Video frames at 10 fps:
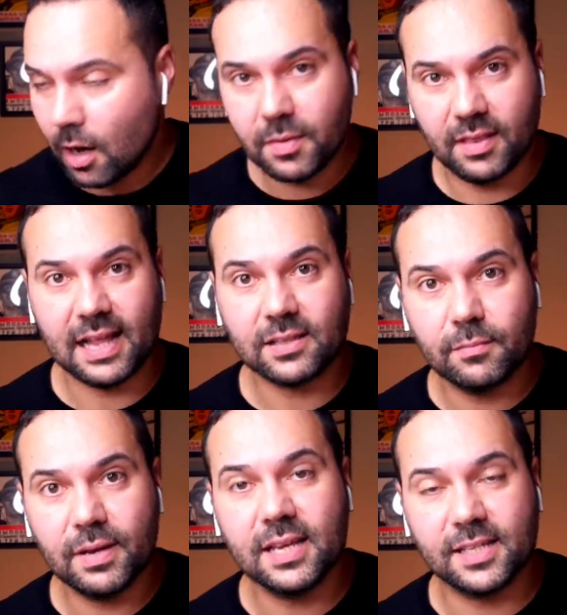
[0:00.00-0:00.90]
That to
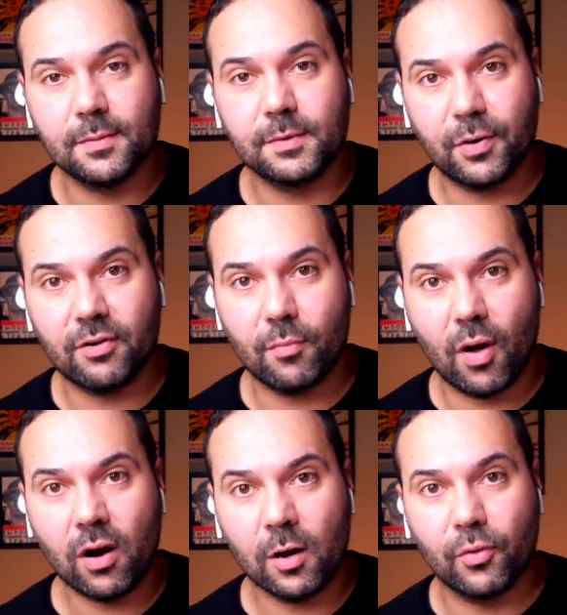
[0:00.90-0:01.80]
me seems pretty
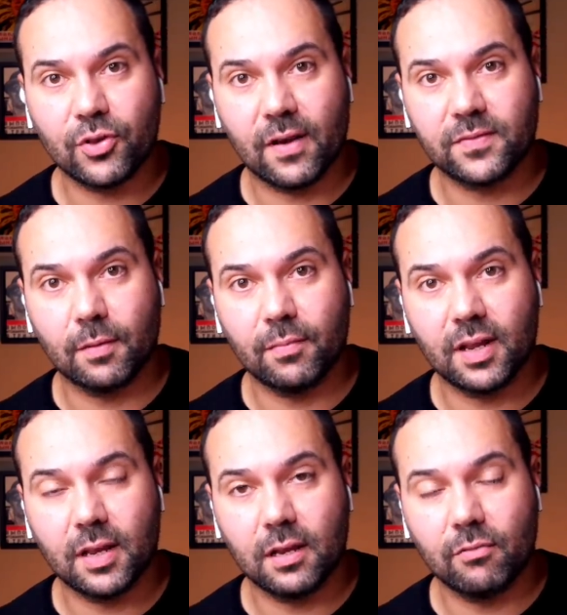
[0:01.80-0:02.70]
remarkable that you have
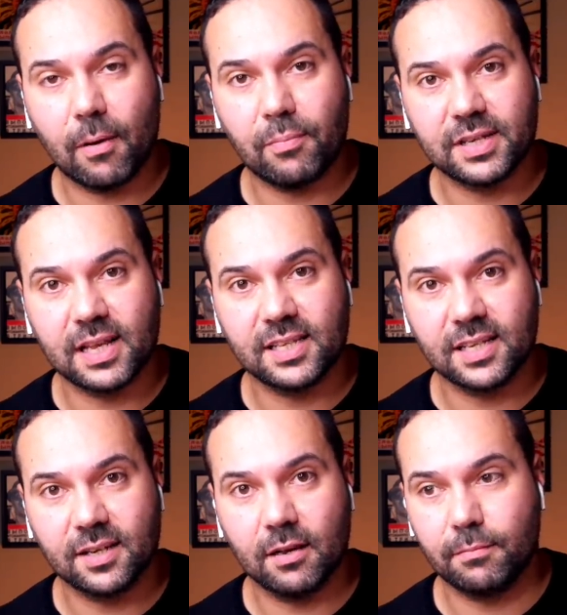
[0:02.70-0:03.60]
somebody representing
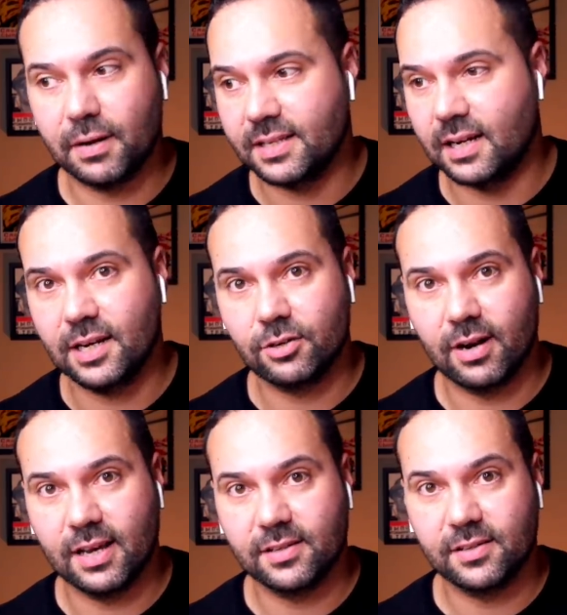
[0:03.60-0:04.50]
certain political
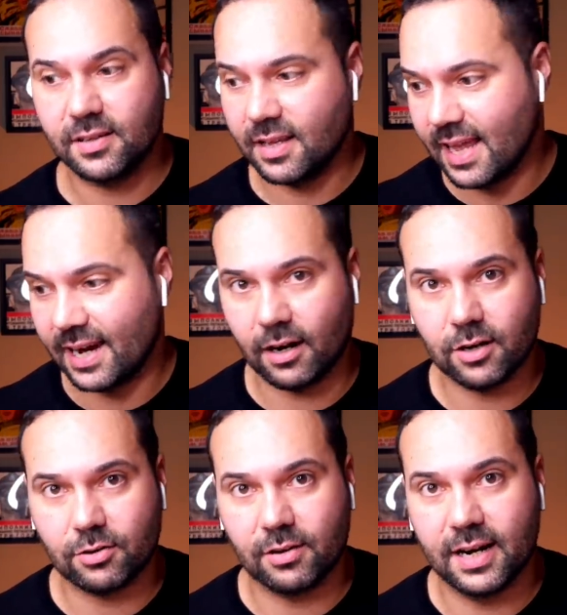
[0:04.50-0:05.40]
interests in their
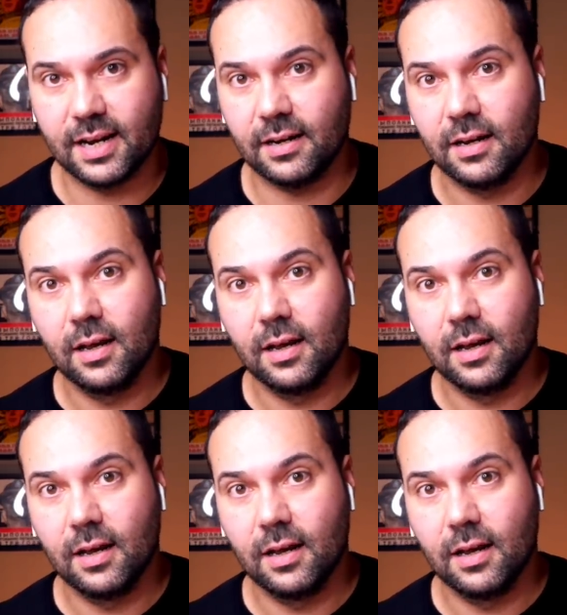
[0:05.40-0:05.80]
country and